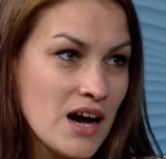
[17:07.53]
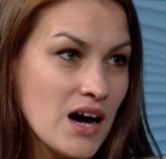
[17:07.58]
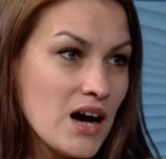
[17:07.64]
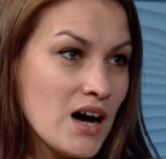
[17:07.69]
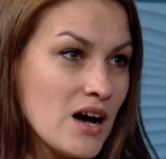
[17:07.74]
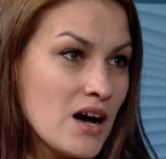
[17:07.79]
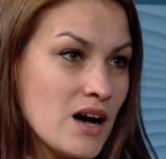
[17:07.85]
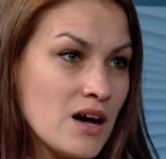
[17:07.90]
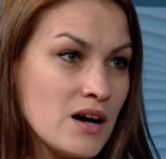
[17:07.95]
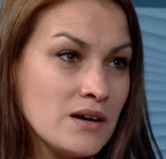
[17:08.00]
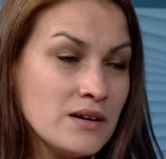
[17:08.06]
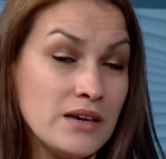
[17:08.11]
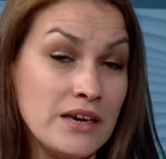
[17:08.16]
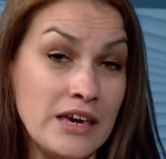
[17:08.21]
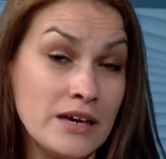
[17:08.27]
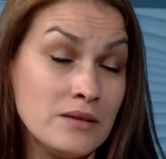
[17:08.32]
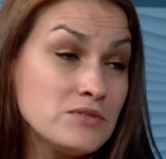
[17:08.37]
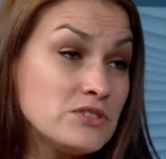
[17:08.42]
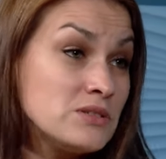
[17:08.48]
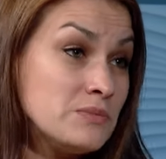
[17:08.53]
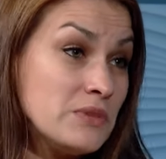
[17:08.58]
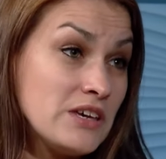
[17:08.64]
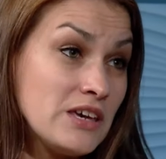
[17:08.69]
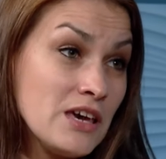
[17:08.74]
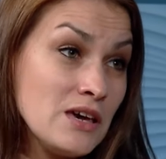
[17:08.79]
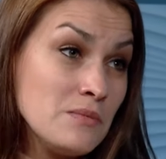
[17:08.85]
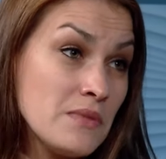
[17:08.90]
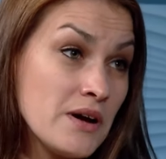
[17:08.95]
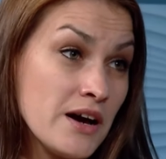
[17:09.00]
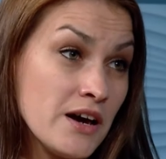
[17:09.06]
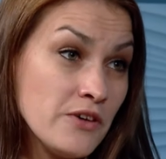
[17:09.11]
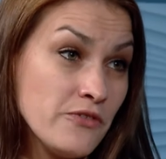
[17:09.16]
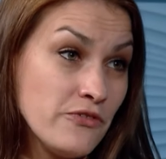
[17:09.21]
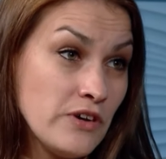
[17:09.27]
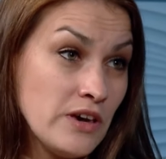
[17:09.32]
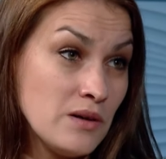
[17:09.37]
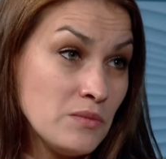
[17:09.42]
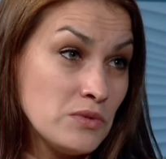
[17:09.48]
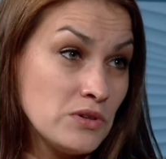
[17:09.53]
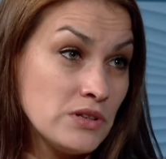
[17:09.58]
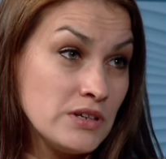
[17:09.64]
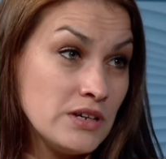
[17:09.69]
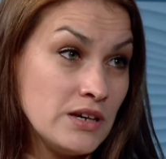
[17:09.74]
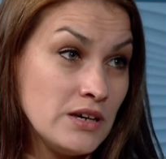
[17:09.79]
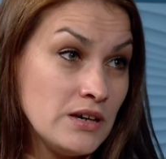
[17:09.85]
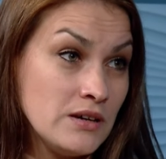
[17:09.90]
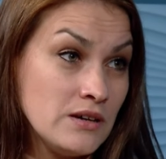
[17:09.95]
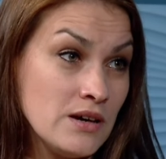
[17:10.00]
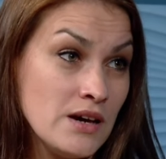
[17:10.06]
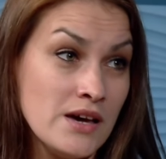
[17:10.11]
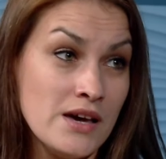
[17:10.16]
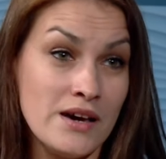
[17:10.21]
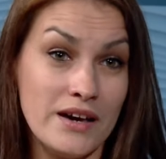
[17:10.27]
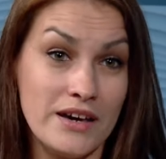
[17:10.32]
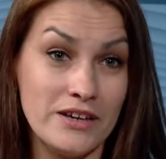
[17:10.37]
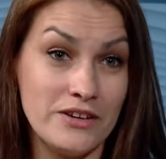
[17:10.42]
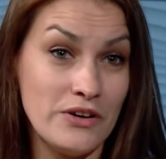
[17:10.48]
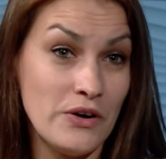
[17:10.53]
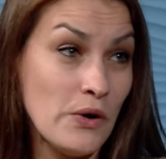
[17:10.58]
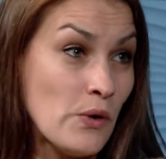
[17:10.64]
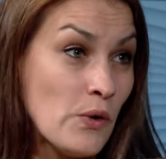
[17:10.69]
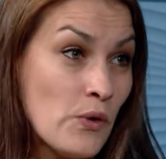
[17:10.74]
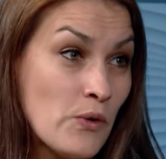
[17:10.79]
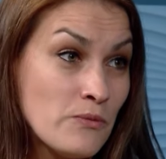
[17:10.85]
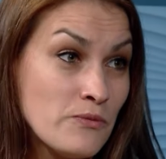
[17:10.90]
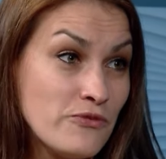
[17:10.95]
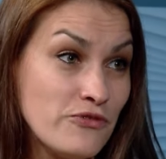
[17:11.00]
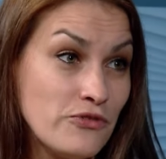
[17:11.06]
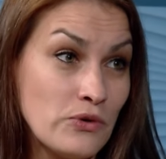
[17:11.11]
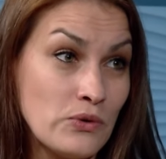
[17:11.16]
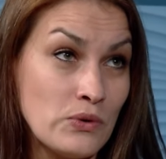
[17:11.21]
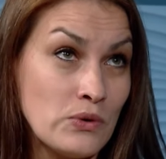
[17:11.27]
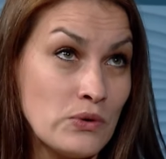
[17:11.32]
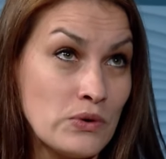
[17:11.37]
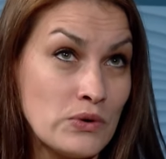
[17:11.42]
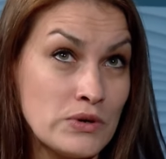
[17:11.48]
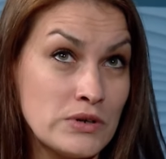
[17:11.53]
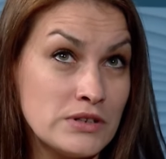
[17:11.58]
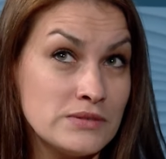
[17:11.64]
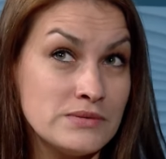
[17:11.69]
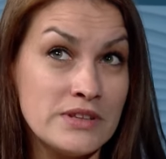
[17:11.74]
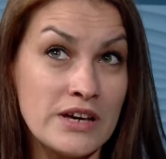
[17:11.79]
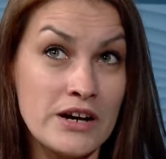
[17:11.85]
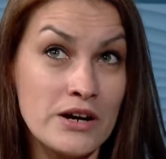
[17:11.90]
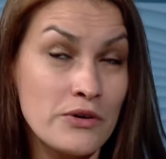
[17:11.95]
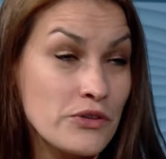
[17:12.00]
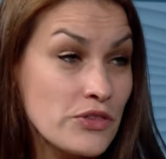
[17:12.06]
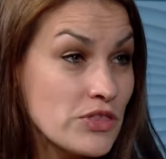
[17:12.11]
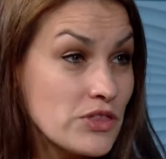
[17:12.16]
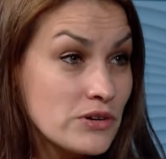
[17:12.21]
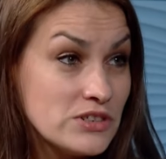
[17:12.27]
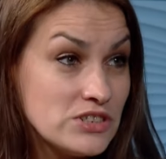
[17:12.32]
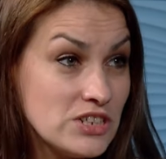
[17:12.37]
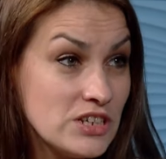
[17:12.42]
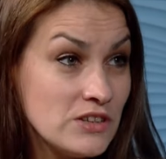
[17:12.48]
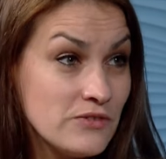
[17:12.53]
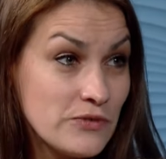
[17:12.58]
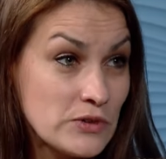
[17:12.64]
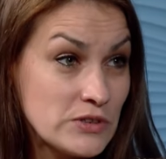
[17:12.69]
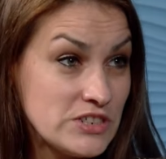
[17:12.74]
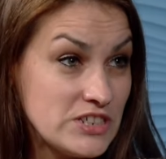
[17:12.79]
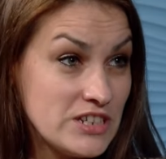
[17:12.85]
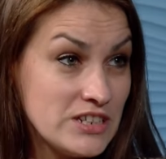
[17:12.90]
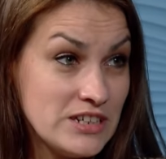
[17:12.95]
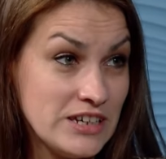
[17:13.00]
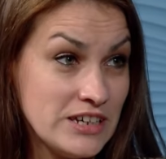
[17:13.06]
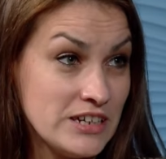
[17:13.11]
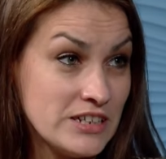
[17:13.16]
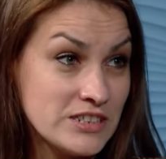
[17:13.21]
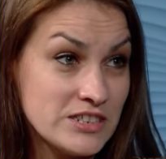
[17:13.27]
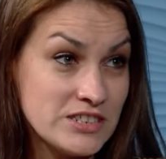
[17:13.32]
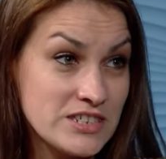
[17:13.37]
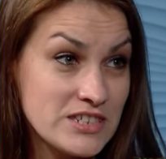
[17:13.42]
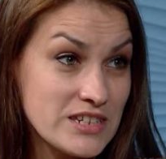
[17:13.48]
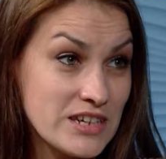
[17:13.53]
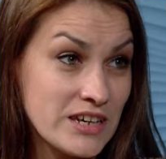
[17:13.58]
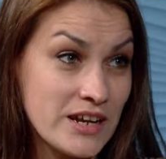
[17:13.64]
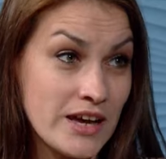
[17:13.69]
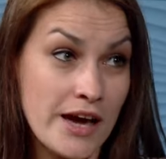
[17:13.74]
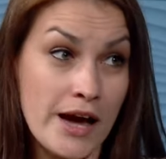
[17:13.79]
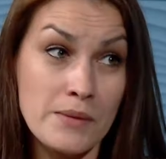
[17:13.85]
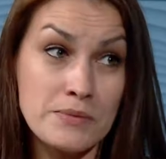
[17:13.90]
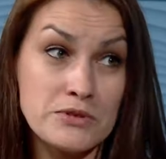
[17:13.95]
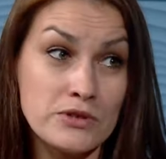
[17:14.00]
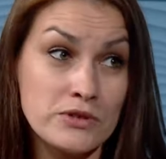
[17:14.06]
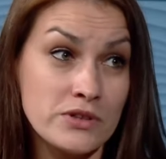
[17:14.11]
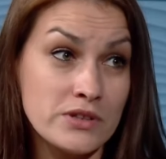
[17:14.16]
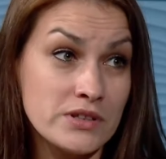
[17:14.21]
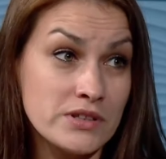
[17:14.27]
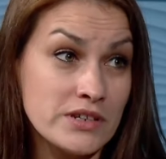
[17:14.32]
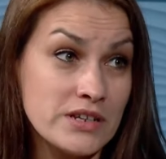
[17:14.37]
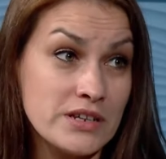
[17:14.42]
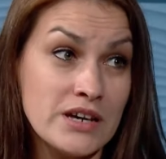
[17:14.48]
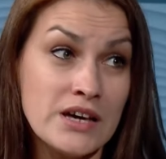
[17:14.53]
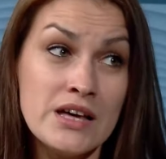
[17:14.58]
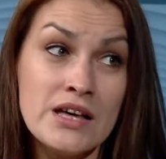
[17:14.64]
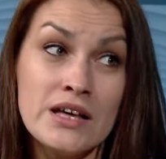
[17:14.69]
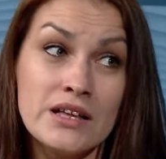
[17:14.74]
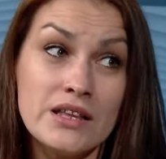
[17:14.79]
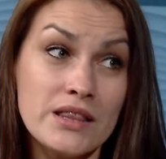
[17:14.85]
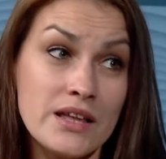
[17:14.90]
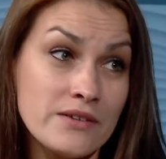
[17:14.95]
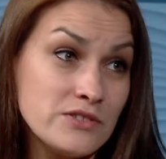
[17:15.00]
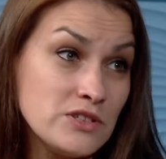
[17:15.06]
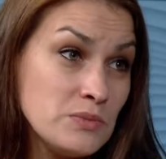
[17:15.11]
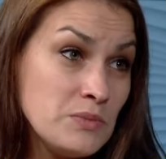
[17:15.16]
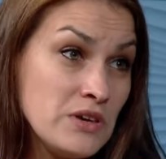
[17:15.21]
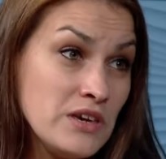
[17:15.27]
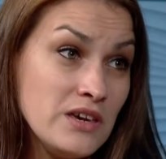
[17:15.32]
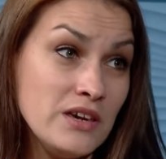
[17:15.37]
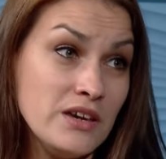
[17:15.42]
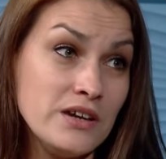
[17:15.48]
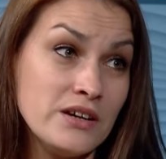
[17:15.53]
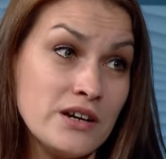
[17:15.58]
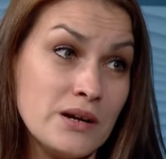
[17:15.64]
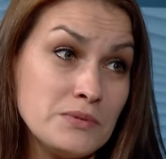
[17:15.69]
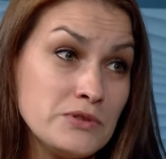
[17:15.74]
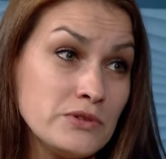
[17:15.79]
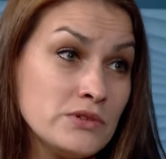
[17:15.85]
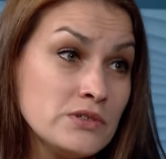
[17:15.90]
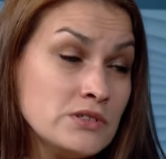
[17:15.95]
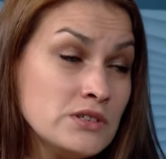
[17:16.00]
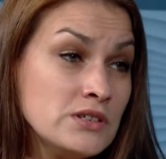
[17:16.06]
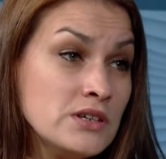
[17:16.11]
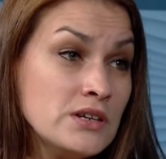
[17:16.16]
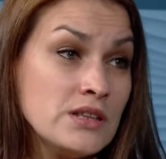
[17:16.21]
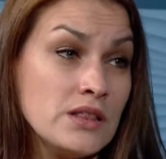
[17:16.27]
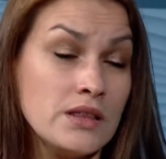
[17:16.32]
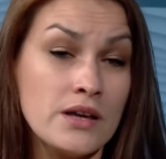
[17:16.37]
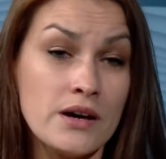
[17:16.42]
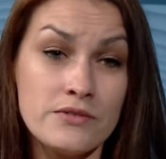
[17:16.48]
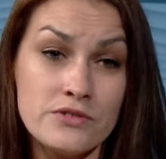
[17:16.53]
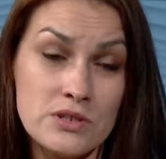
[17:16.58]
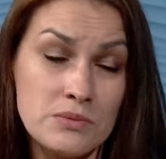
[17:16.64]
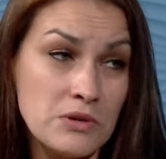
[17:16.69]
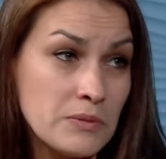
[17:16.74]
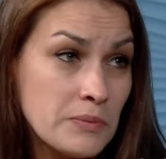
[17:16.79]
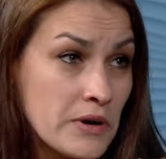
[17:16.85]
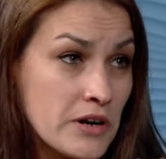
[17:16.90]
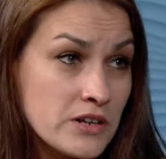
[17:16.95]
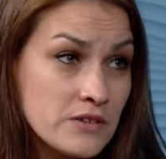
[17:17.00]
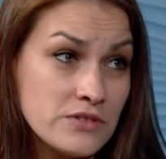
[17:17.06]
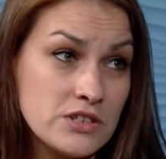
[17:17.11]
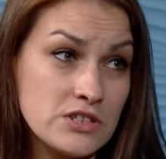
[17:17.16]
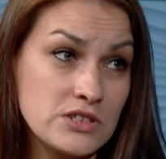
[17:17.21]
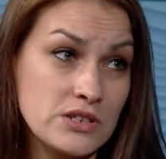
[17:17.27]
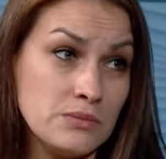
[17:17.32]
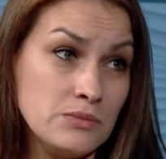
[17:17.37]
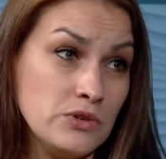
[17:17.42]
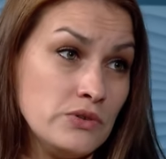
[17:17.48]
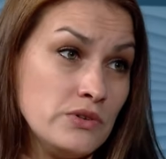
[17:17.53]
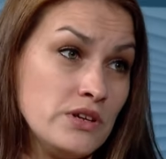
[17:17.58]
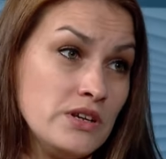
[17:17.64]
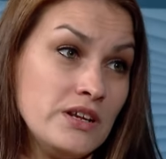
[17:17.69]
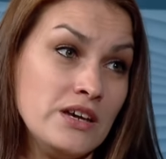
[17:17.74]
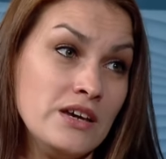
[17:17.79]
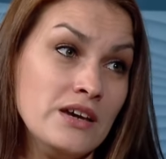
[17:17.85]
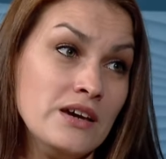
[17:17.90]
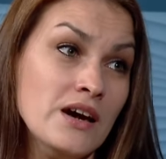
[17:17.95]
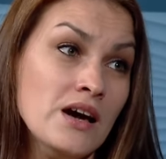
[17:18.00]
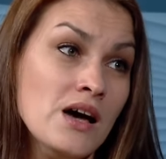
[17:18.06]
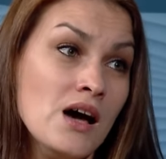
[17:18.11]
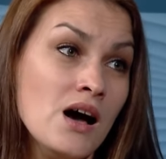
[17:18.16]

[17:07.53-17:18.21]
Hampton became my family and home for now 13, 14 years, and I absolutely love to be here, absolutely love to be part of this community.